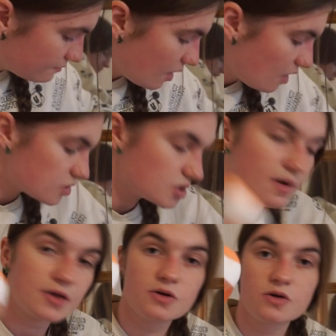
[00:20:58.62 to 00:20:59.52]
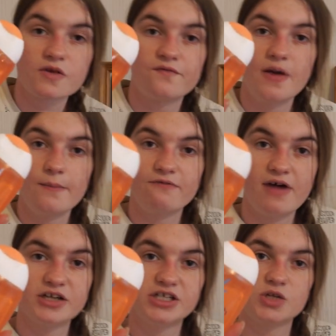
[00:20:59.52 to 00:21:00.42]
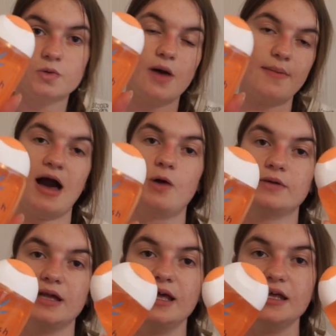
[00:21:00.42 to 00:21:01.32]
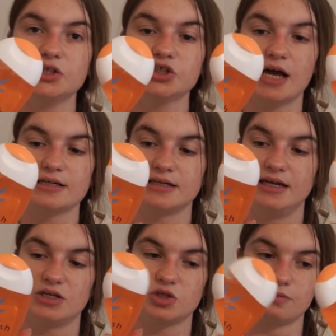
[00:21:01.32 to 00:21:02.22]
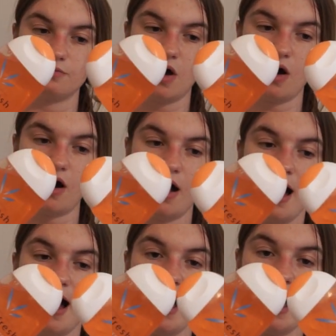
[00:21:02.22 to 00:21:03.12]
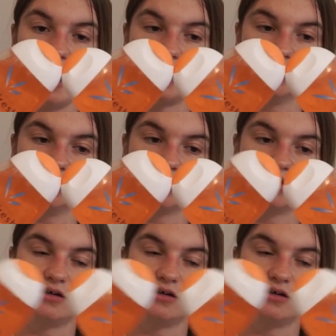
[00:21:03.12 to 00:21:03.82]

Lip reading: bought two bottles of Femme Fresh. These were £1 each, as I needed some more. And